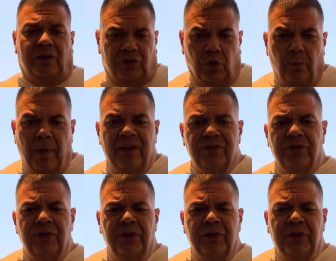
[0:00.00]
The
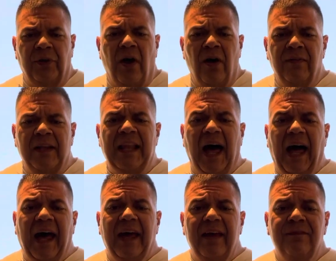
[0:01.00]
measure of a
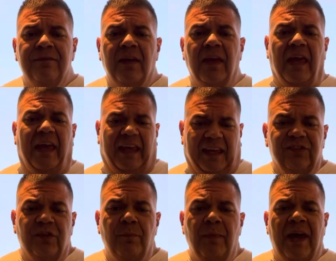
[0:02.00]
life is
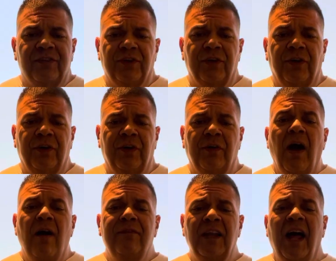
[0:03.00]
a measure
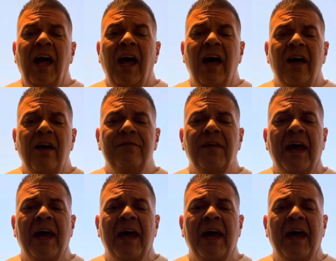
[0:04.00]
of love